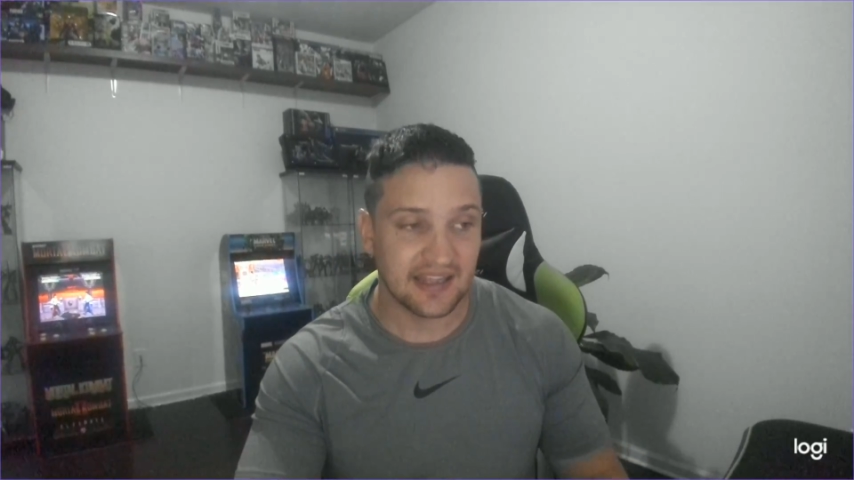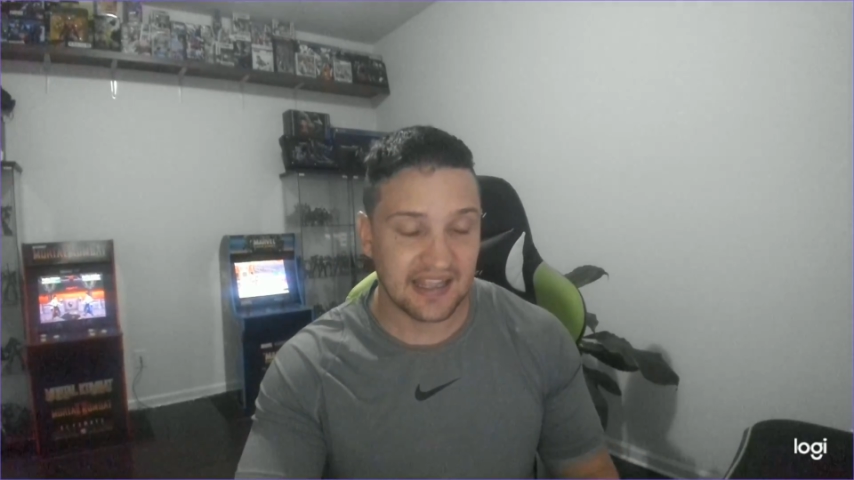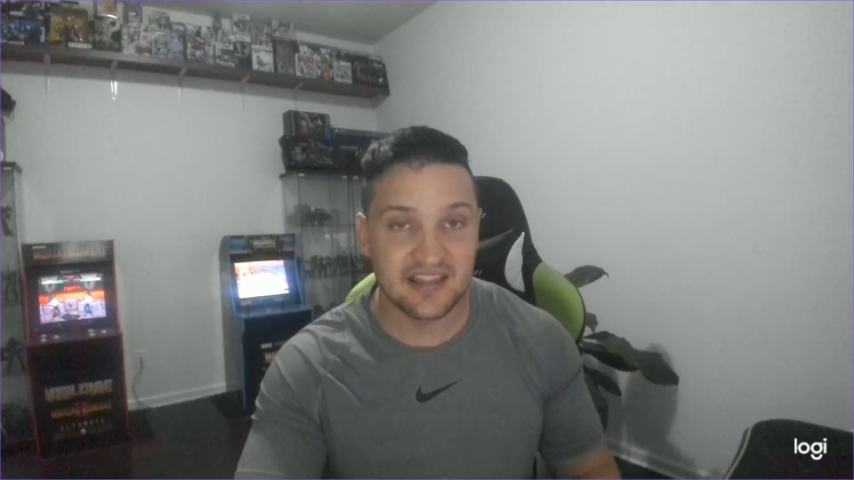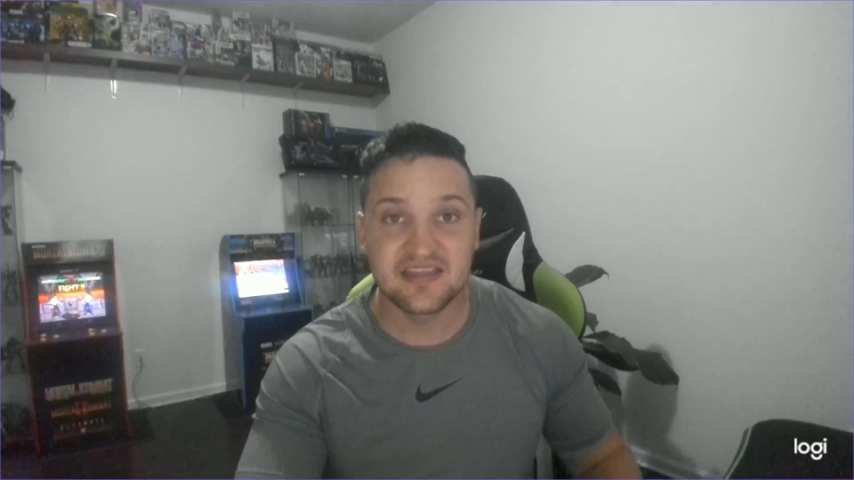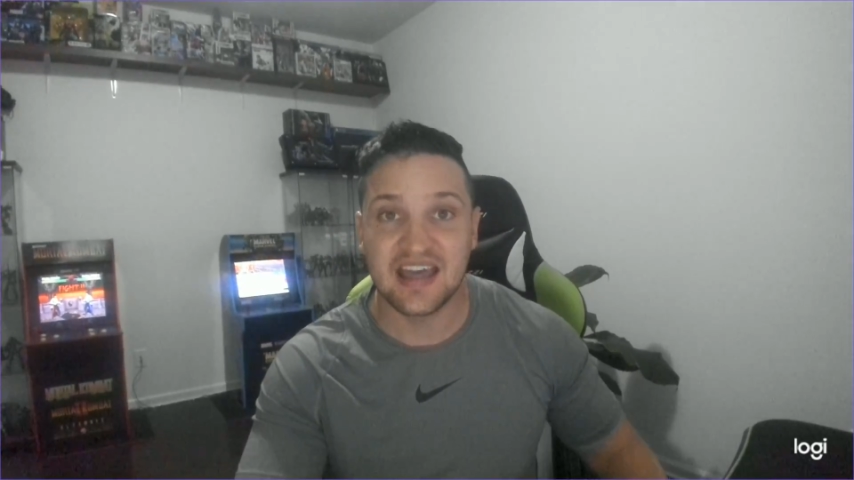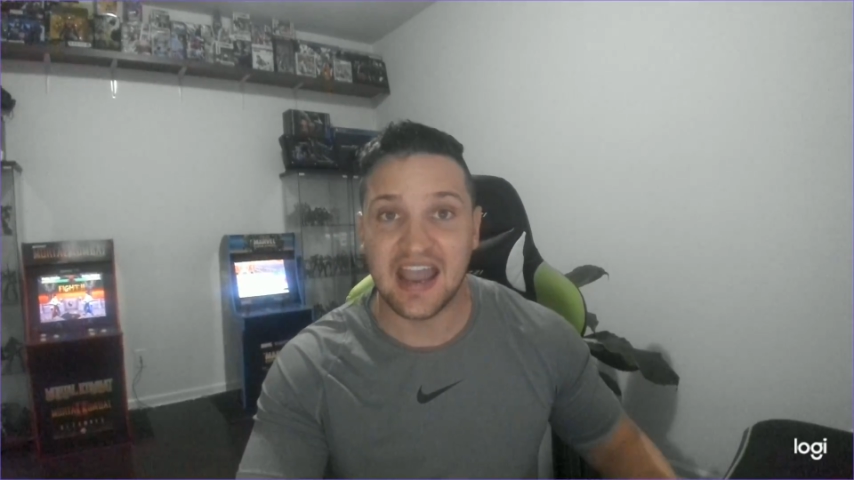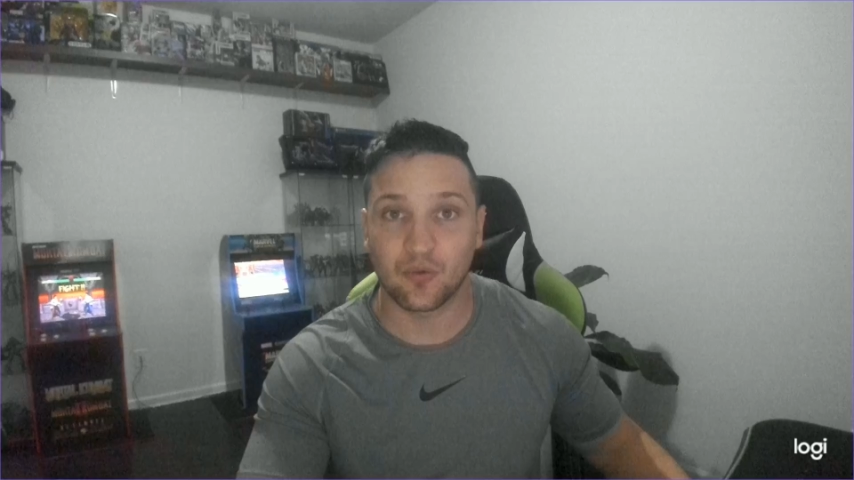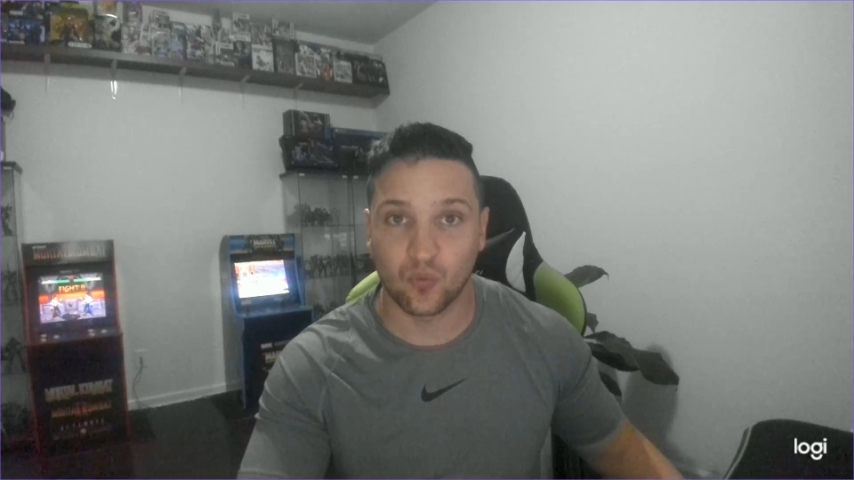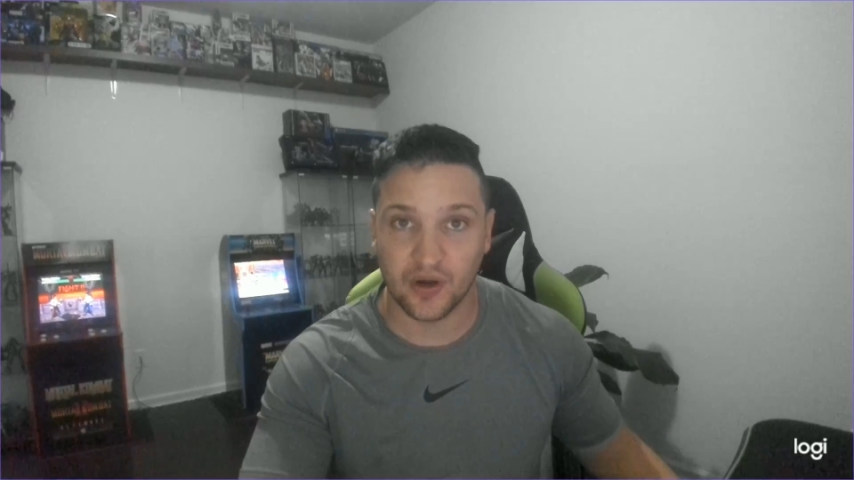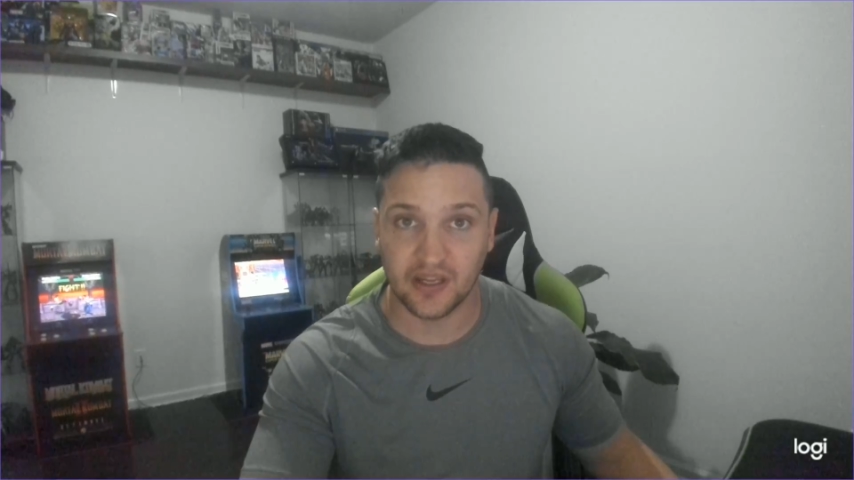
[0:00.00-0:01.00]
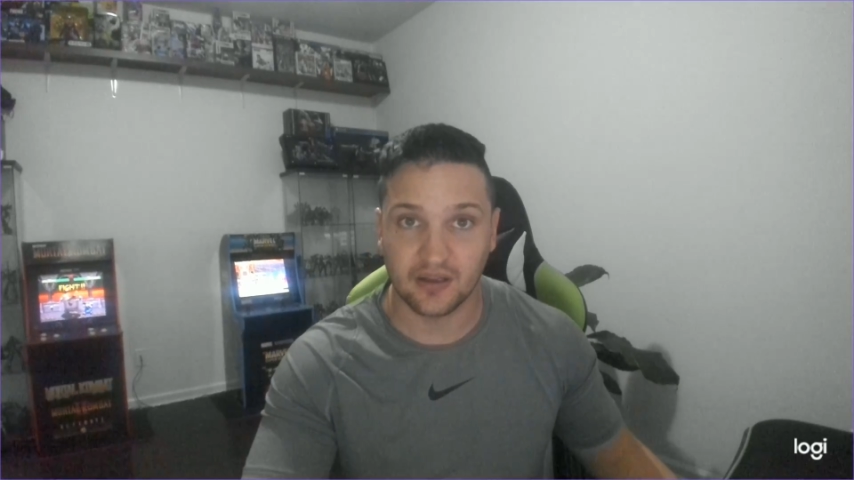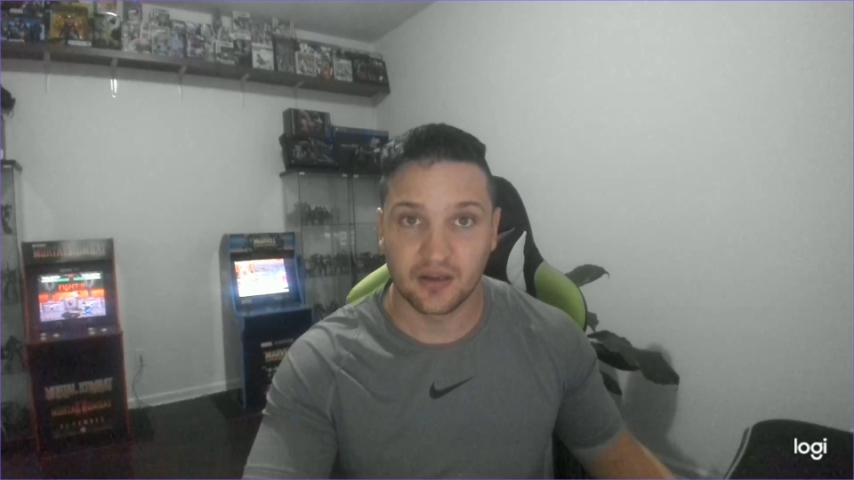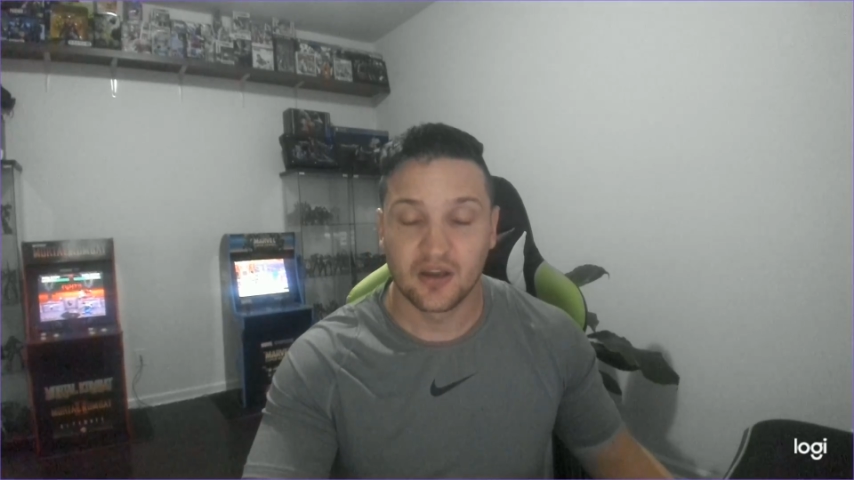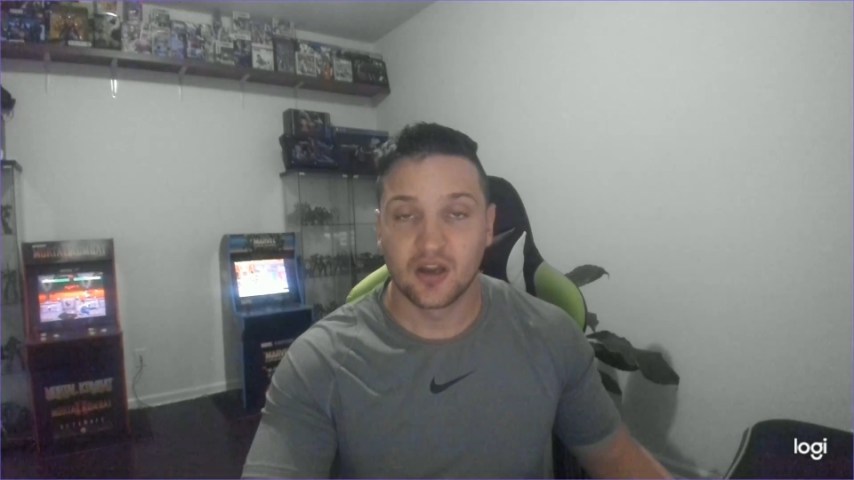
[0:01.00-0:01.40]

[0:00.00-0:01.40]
in that ring.